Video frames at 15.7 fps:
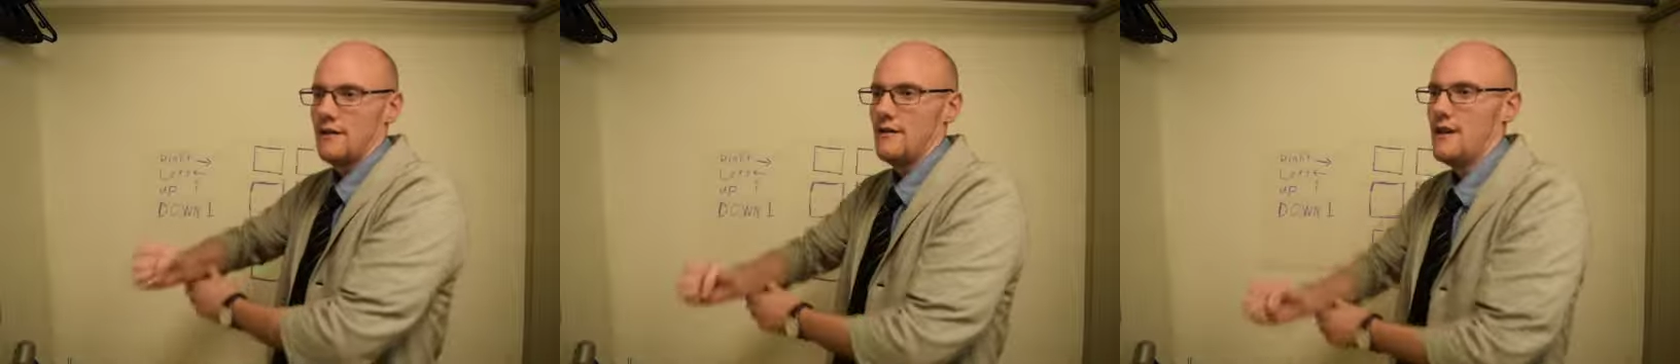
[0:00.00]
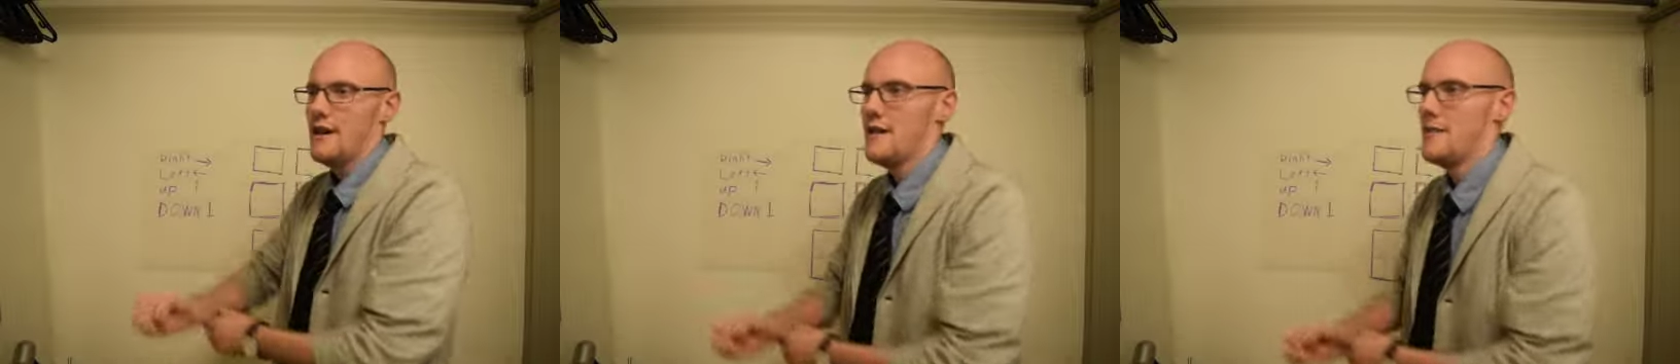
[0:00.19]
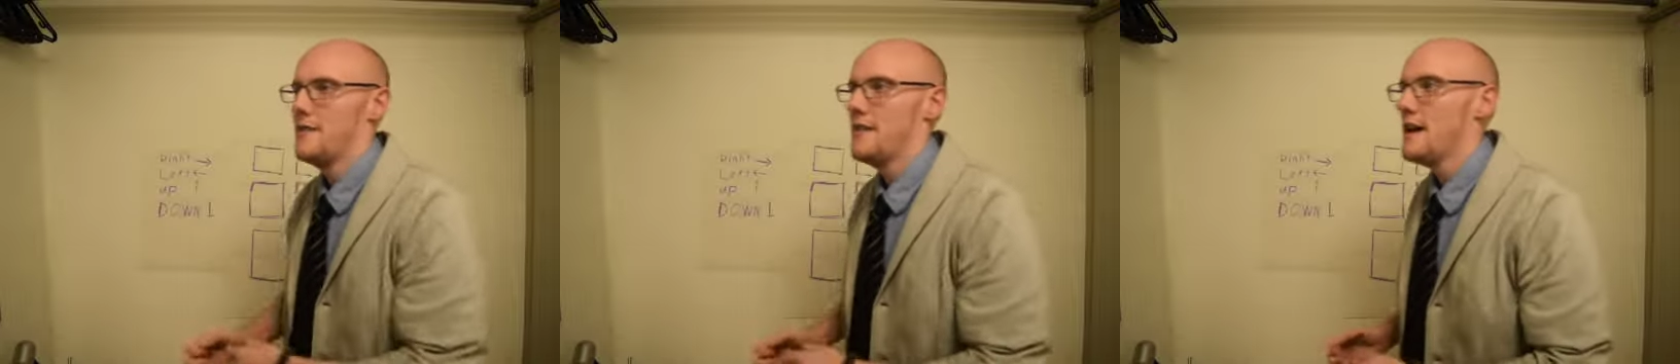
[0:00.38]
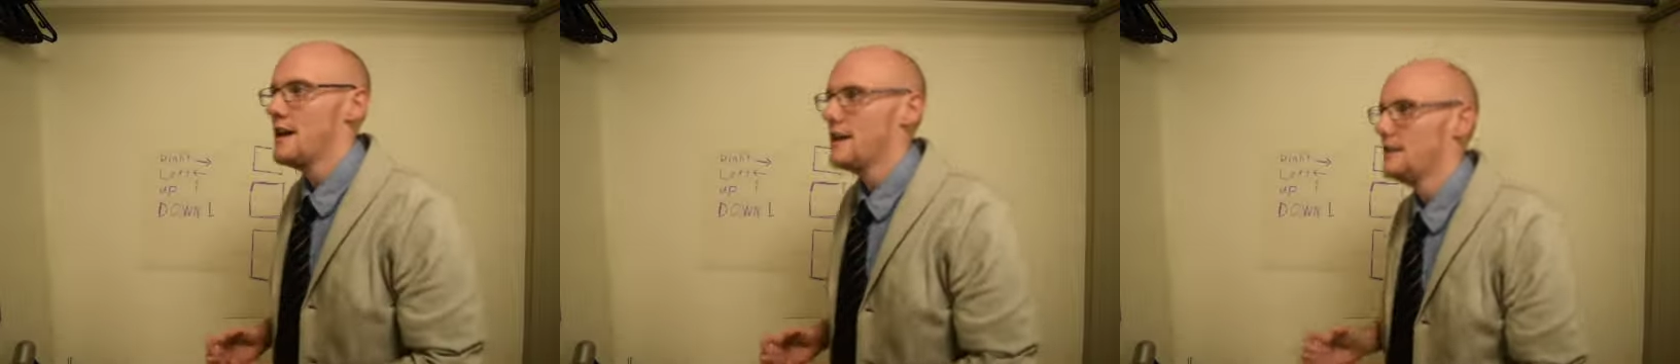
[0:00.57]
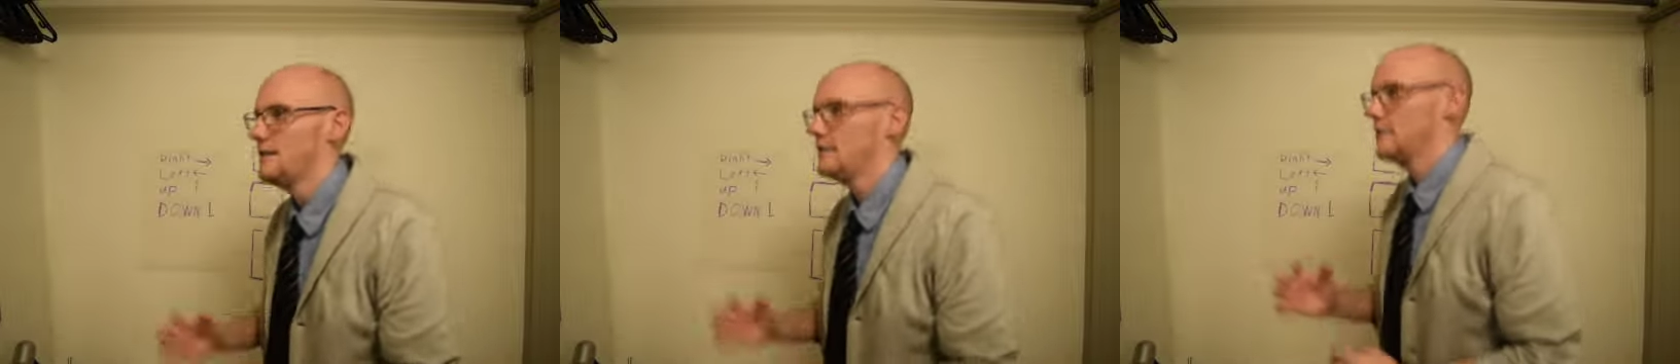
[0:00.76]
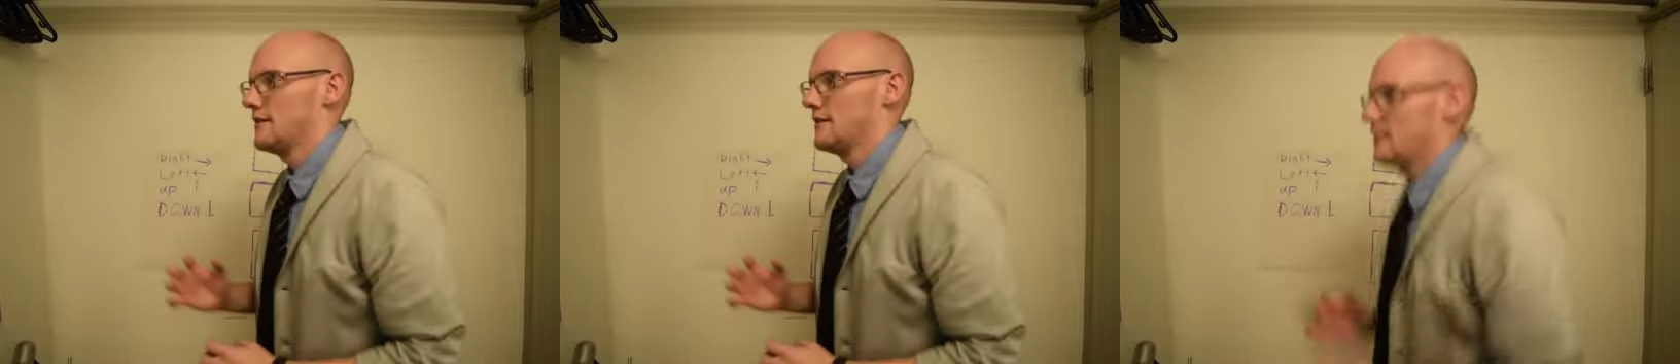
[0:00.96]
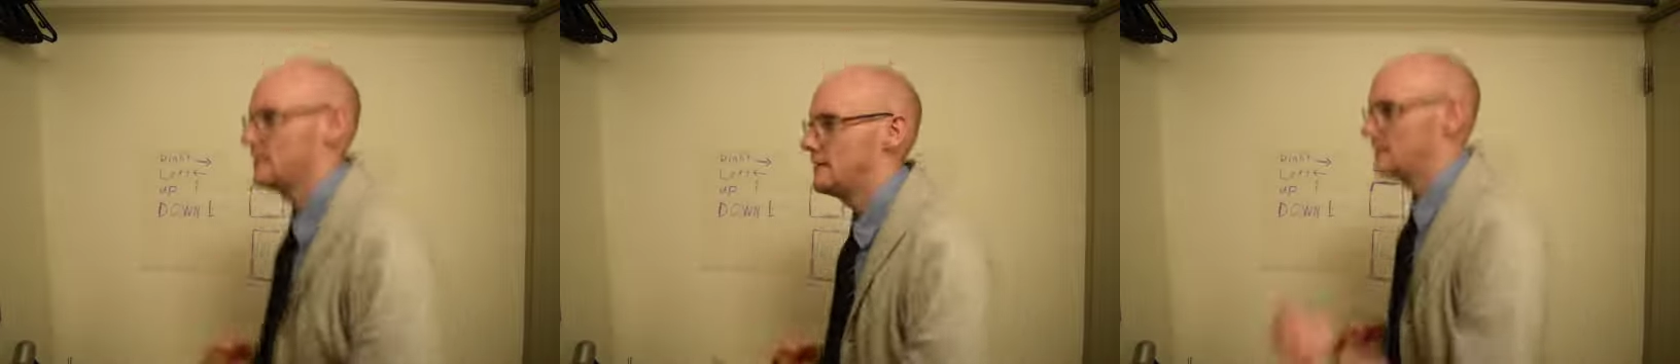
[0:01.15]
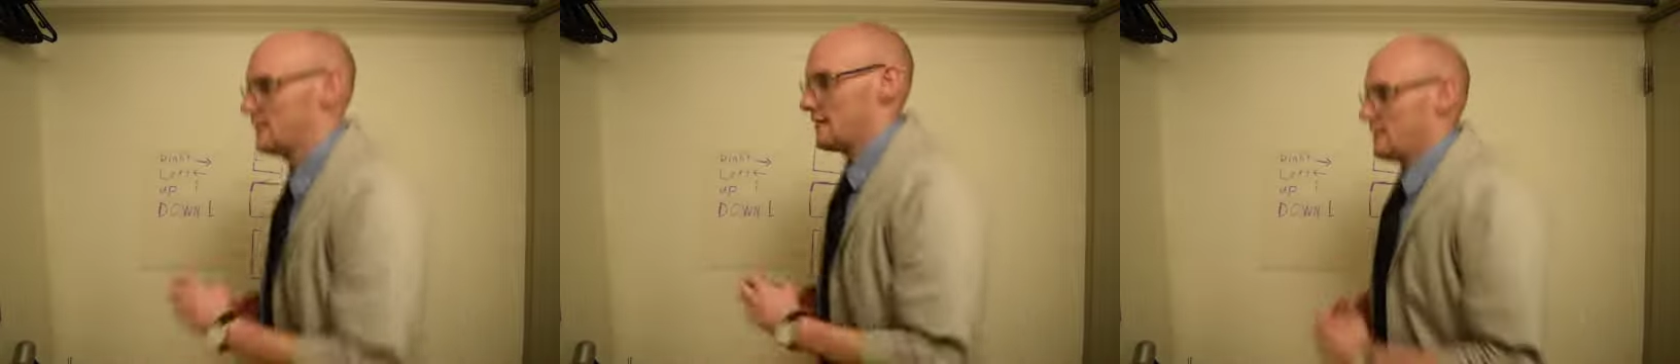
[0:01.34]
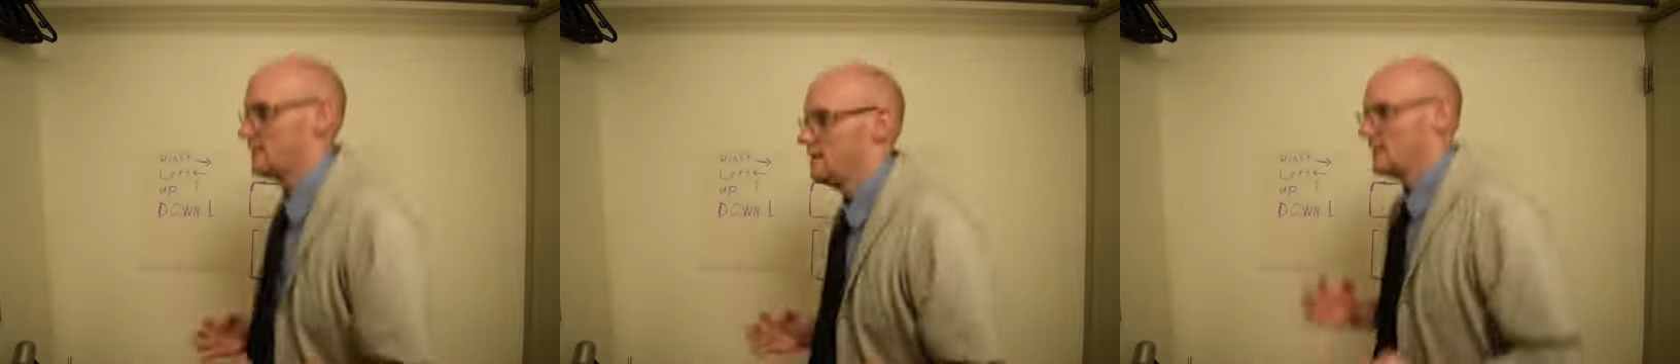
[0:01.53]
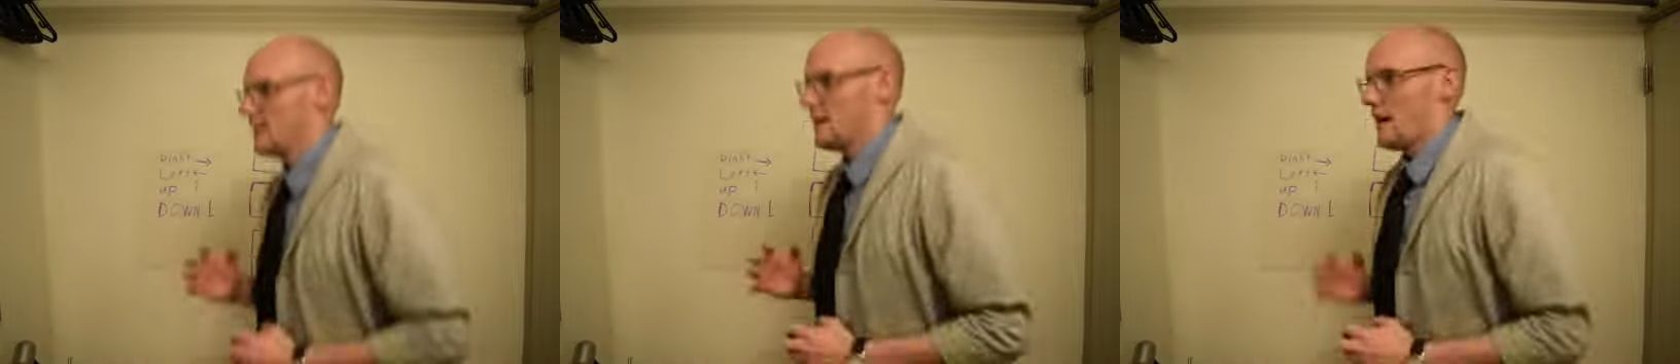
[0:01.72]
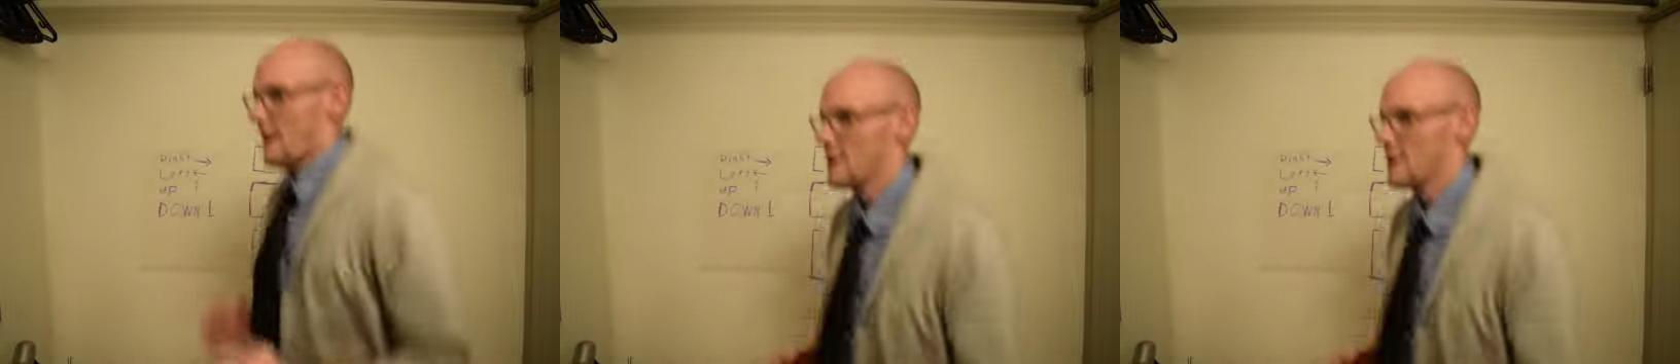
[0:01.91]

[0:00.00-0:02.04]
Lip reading: And then I